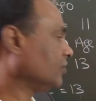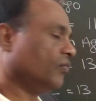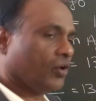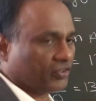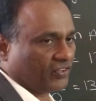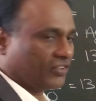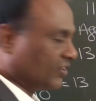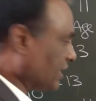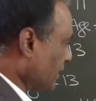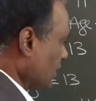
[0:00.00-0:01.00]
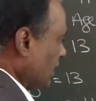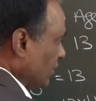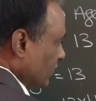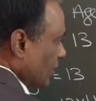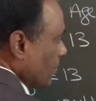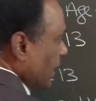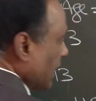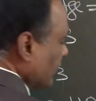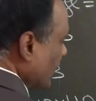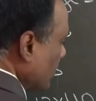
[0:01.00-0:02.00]
468. Sigma
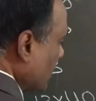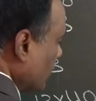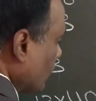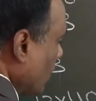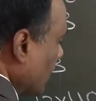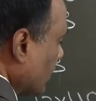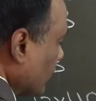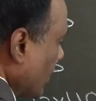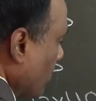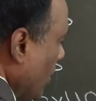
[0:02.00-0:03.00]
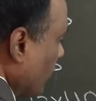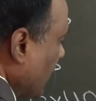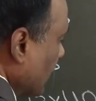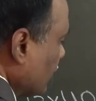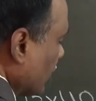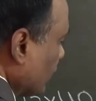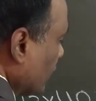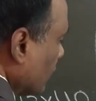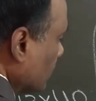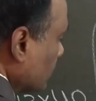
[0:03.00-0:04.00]
xi means what? Sum of ages.